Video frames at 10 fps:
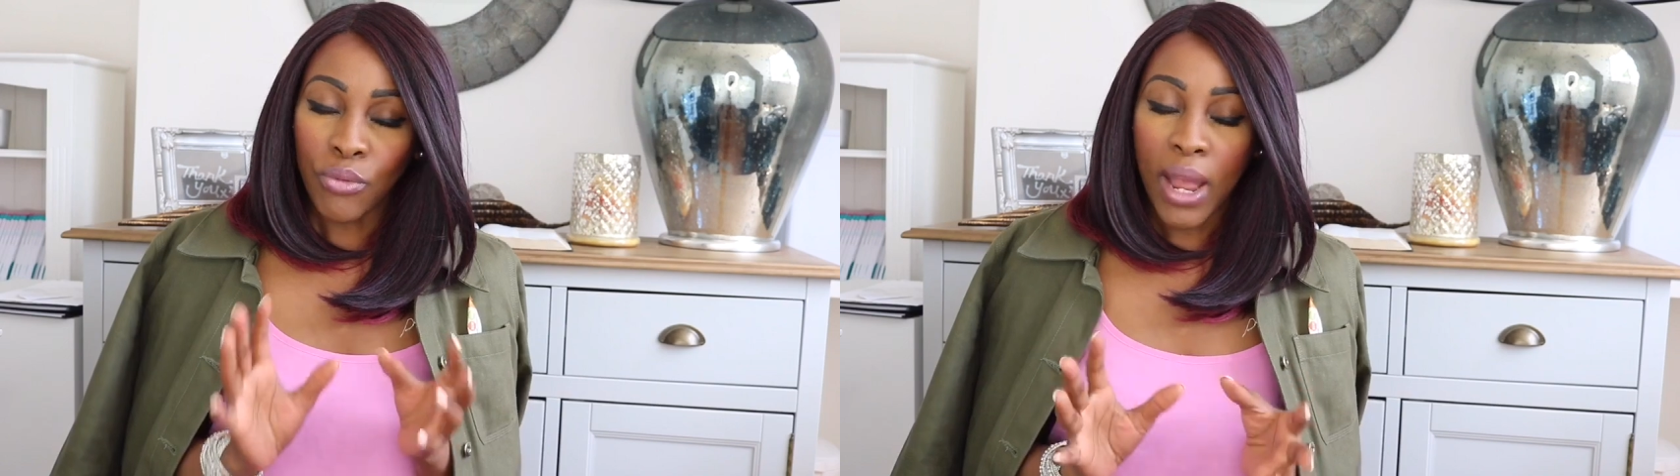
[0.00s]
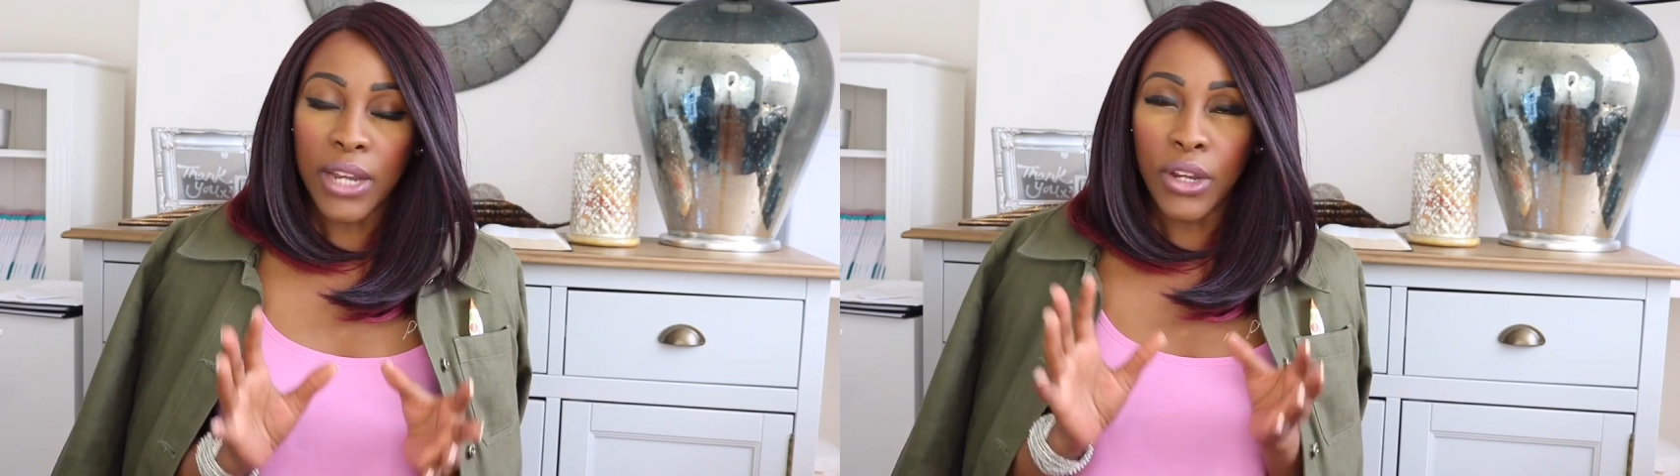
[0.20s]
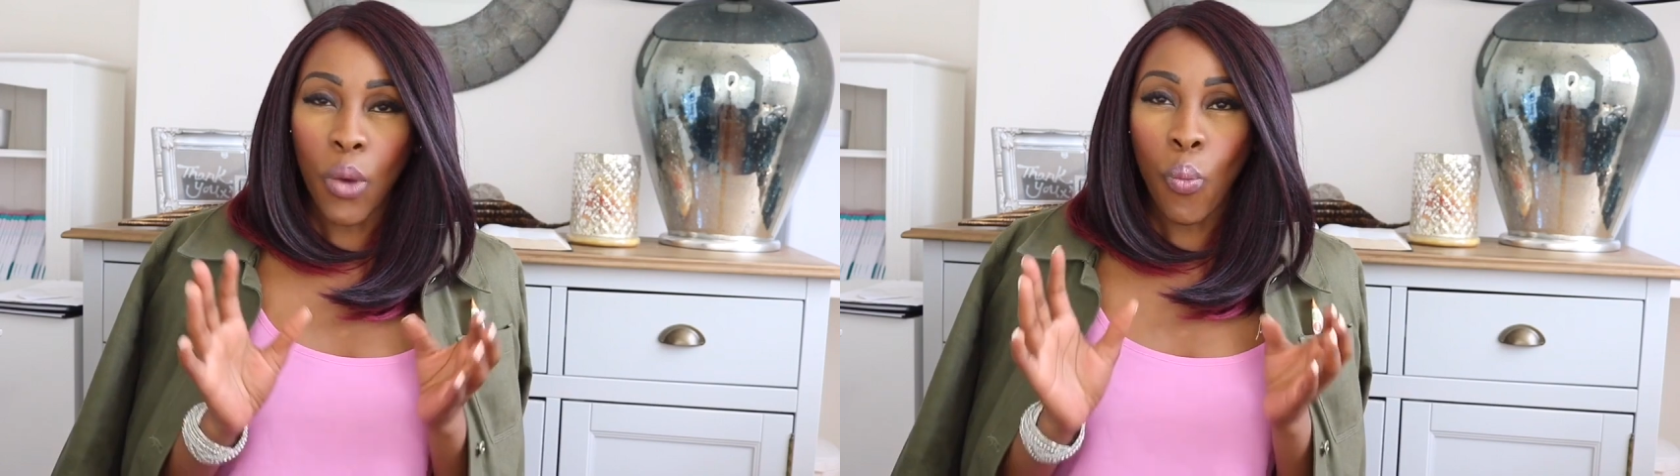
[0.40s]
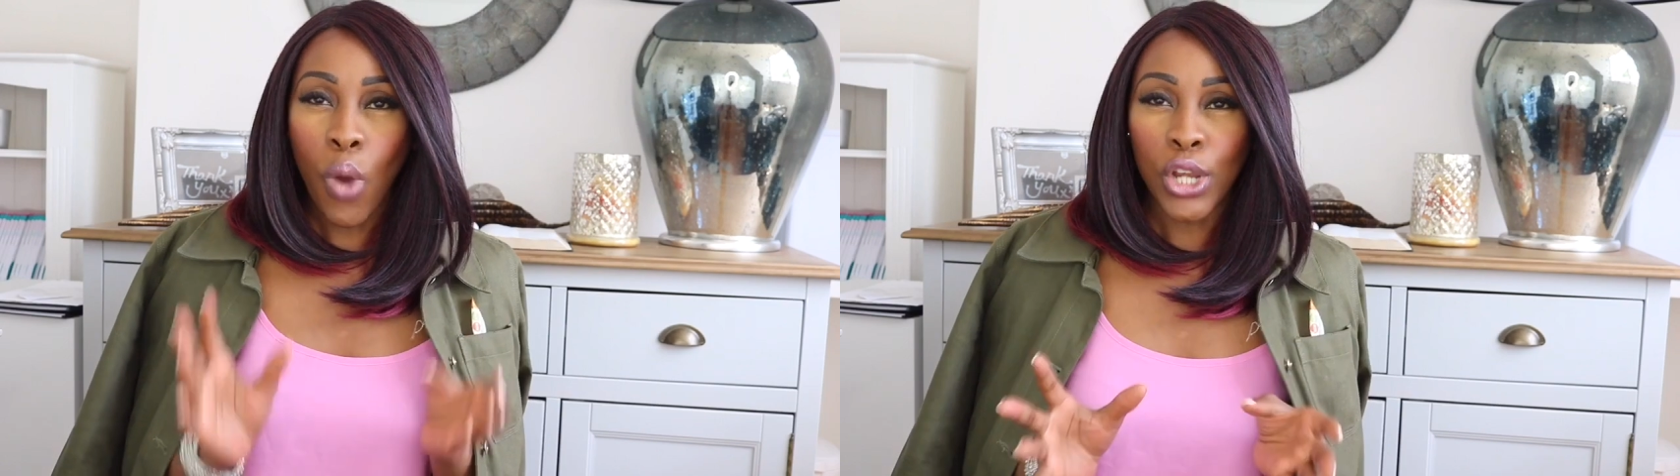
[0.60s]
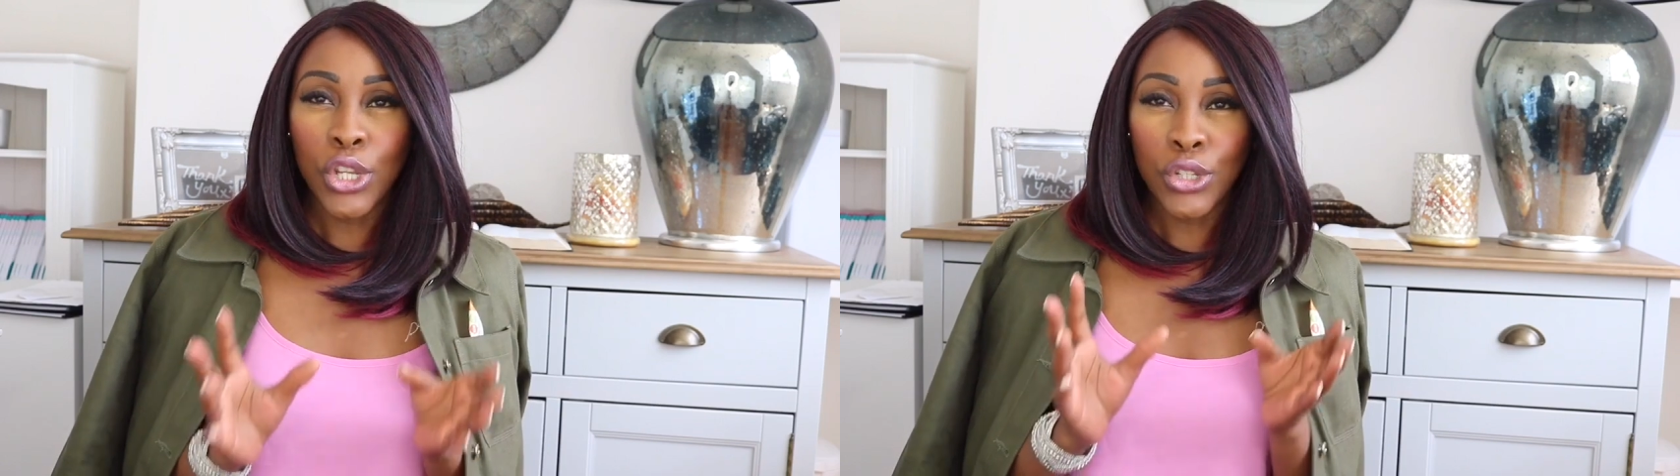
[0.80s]
Right now,
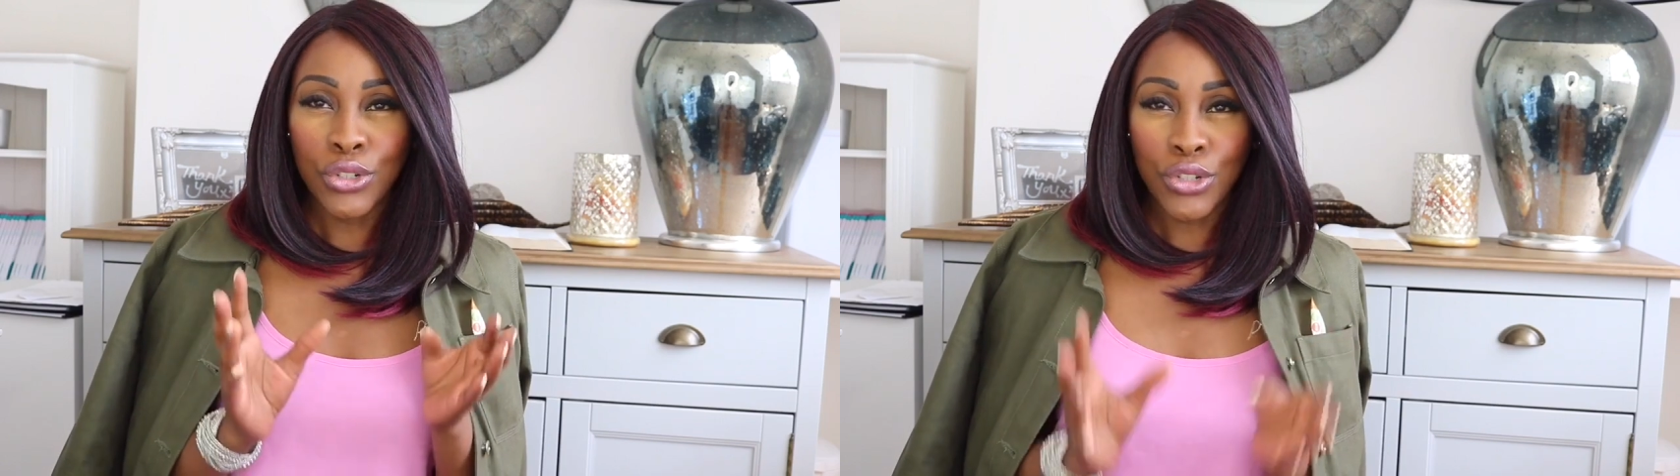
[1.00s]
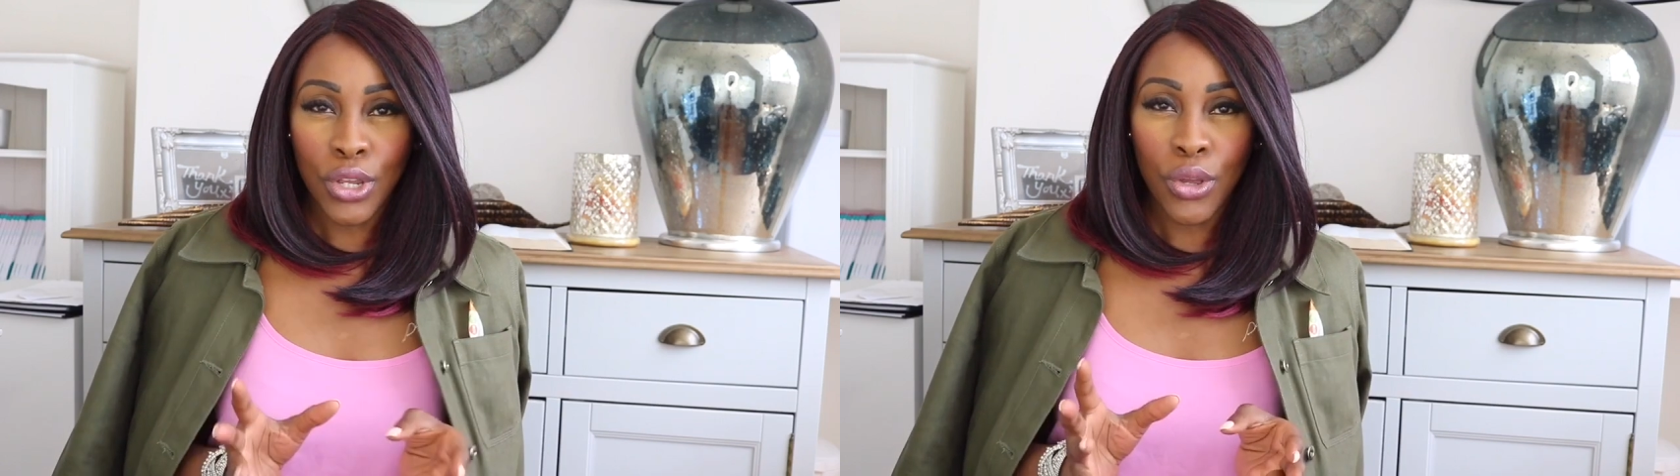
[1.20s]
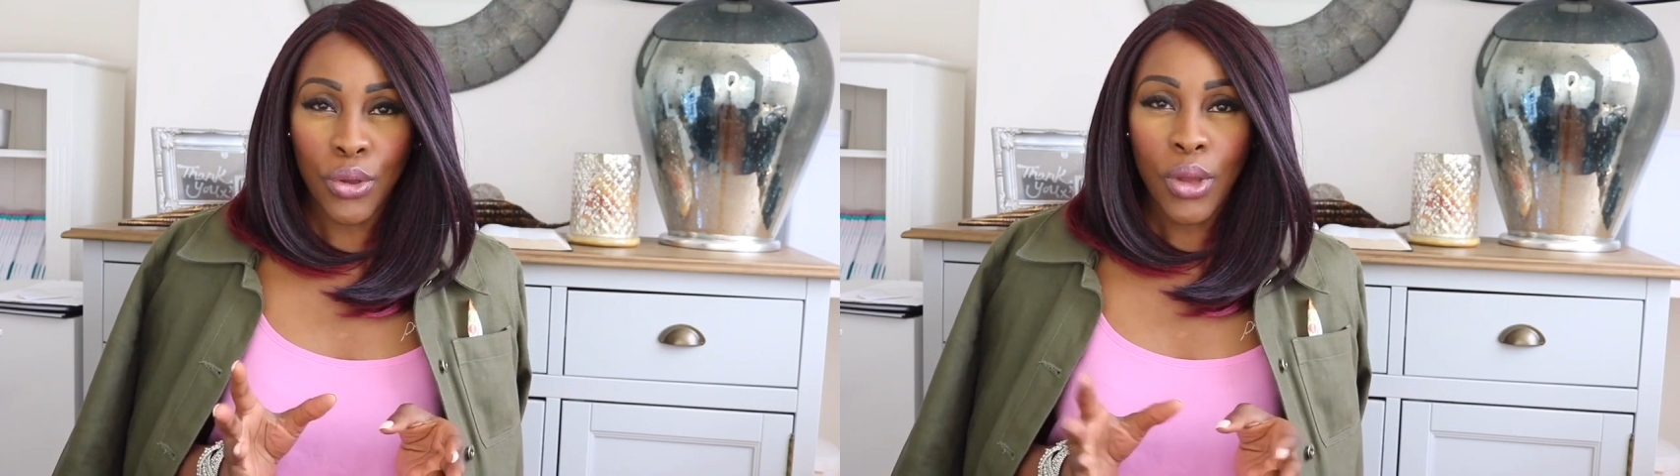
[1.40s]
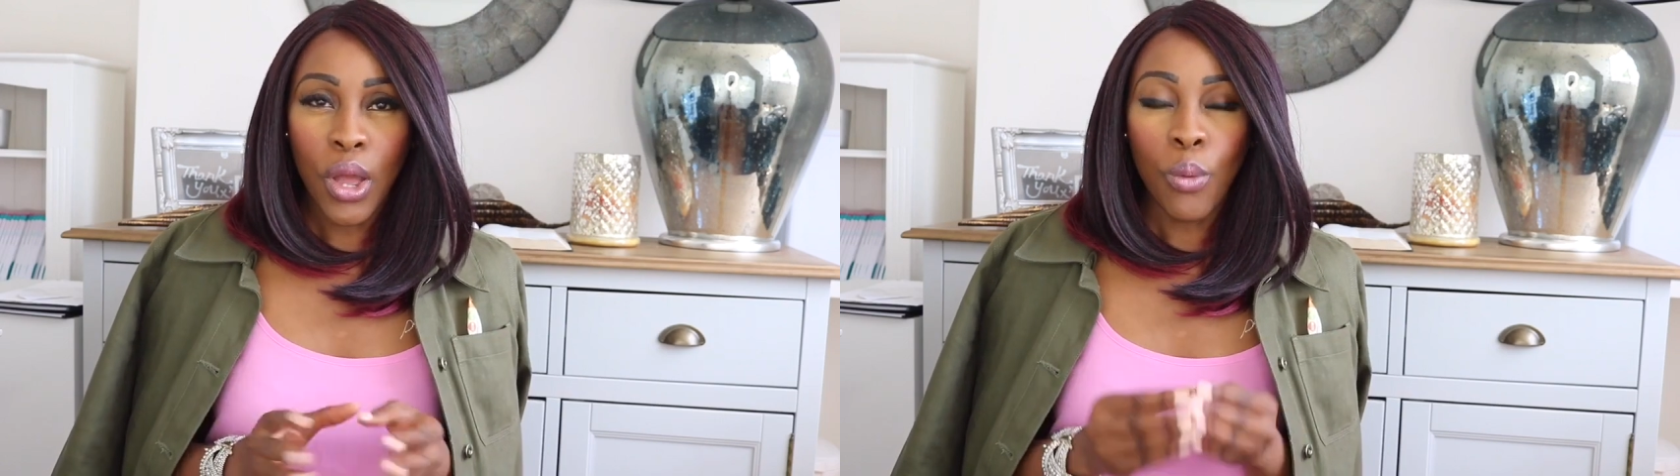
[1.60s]
what do you do